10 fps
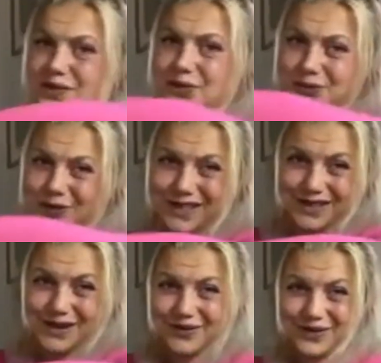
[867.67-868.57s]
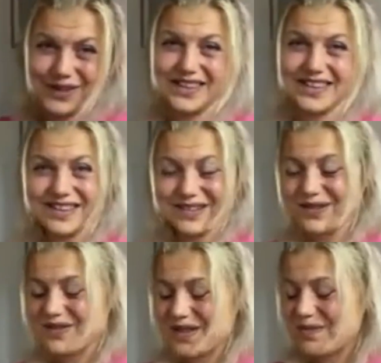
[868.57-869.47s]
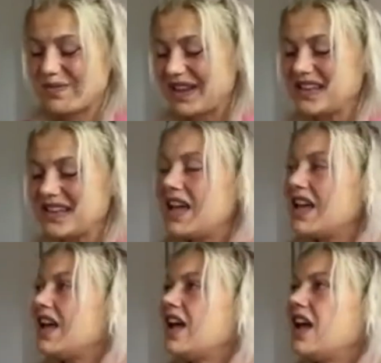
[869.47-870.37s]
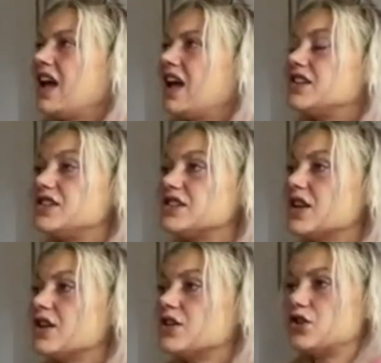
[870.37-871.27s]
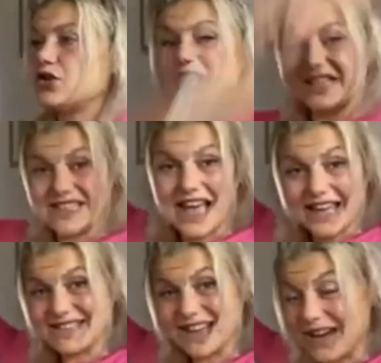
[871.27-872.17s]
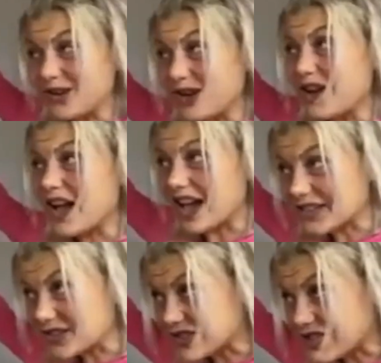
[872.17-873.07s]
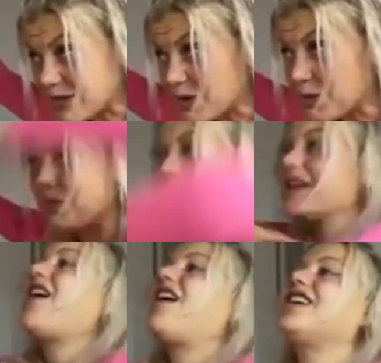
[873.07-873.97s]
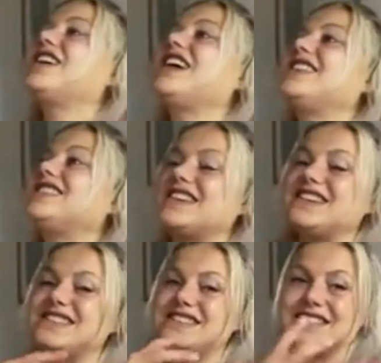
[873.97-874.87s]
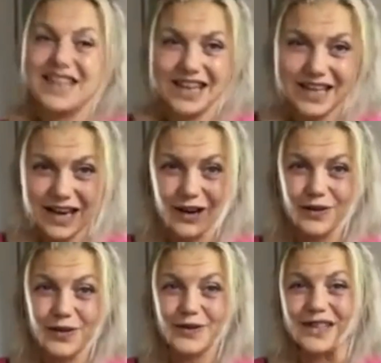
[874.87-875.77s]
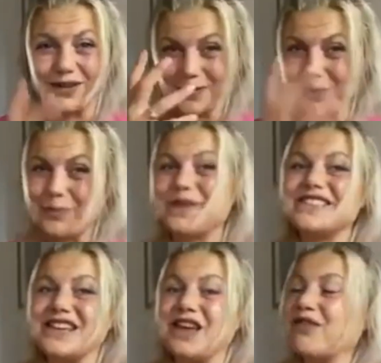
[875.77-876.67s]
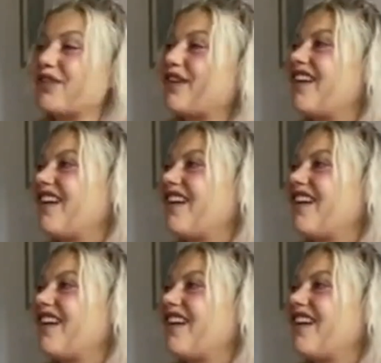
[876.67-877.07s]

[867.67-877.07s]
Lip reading: food and stuff in the plane just took his hands out and just gave me a big hug and said, take care of yourself and be safe.